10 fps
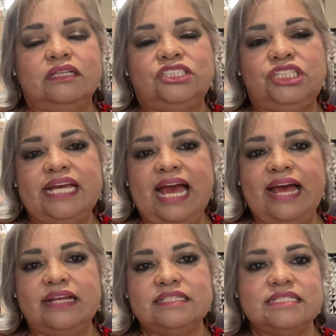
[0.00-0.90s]
she
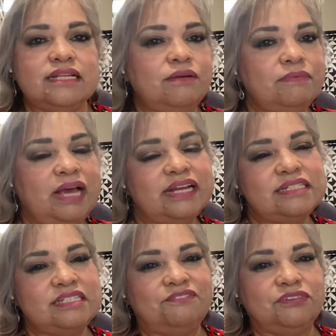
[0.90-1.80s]
had some kind
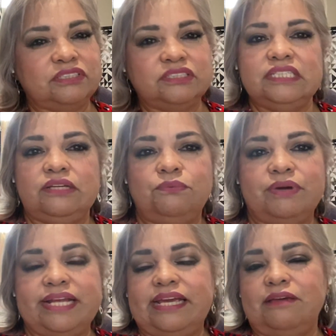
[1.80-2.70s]
of difficulty
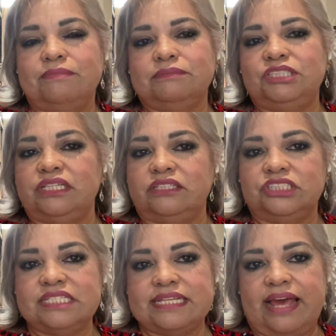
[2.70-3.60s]
when it came up to
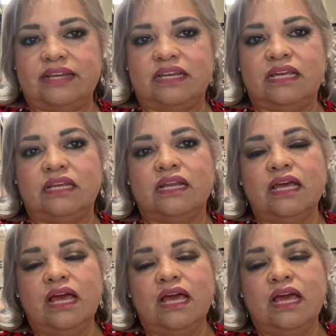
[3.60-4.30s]
understanding